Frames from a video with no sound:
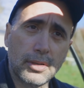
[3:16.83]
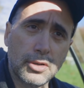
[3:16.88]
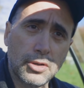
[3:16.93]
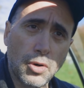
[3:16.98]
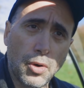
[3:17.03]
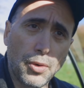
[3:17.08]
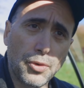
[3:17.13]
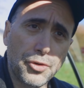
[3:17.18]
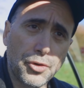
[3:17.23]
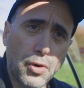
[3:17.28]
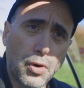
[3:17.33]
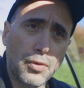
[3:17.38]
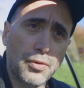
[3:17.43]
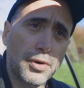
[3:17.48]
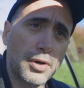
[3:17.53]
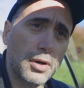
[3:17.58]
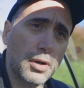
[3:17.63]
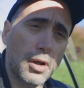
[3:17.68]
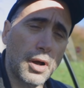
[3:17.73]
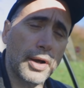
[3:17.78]
goes
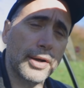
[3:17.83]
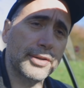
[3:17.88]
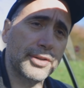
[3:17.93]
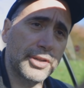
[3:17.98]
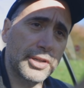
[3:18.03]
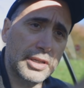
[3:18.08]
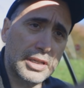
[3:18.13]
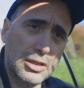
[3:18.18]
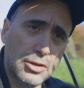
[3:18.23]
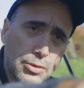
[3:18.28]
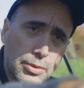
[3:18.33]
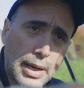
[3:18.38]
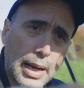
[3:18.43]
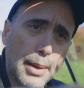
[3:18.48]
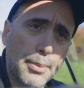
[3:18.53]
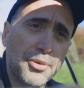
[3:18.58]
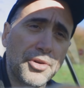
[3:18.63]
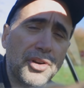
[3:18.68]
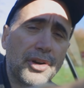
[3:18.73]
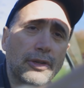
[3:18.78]
over, logs in,
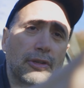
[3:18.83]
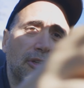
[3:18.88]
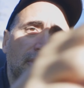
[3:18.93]
grabs their